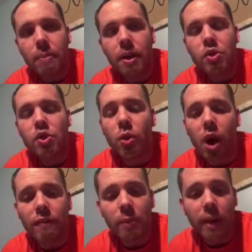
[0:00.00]
Because so
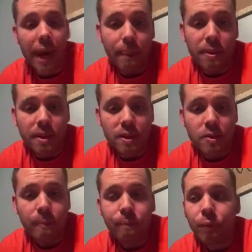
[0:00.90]
often what happens
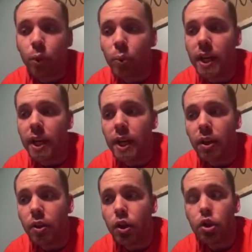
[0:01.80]
is we
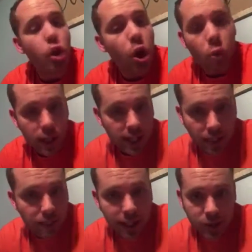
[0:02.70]
either don't want
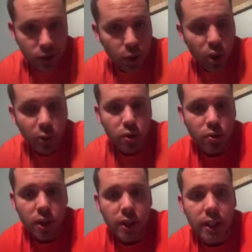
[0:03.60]
anybody to know that we're
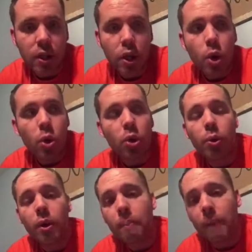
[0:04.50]
struggling, or
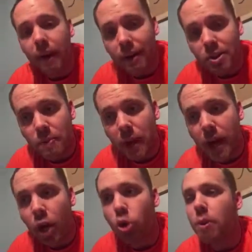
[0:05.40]
we're embarrassed
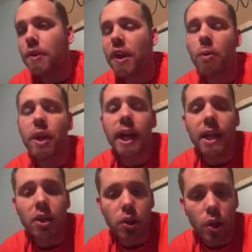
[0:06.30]
by it, or we think we can
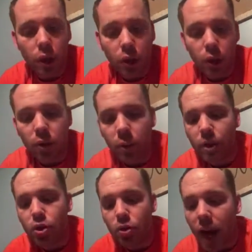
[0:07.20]
handle it on our own, and
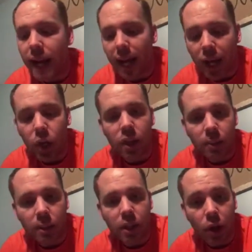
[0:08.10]
we try to handle it
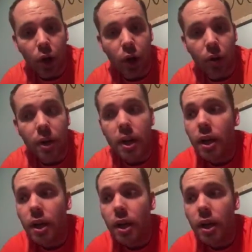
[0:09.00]
completely on our own.